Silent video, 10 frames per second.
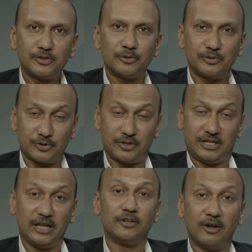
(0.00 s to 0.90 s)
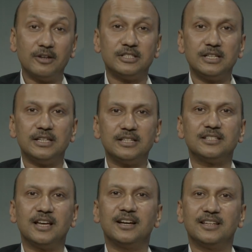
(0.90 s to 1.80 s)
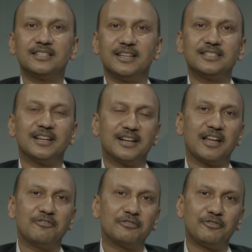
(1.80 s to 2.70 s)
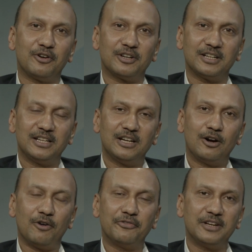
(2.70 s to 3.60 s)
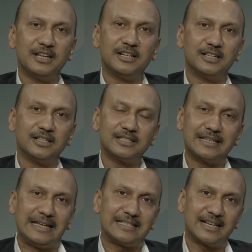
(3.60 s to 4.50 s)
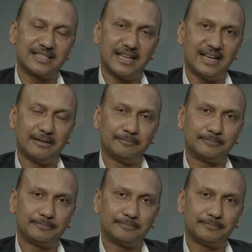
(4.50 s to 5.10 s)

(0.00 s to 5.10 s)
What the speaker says: So technology is the driver for offering skills at scale.